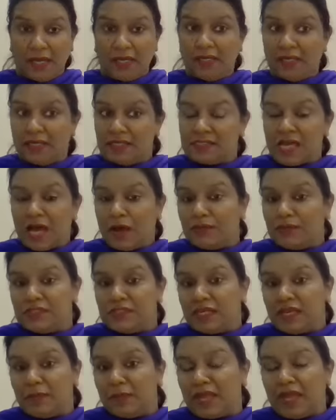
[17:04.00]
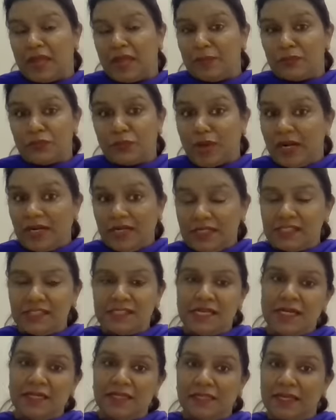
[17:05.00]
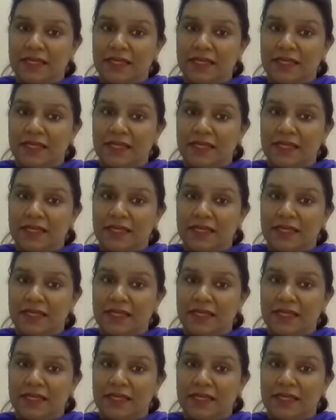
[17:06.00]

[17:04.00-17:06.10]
And yes, how was he be able to understand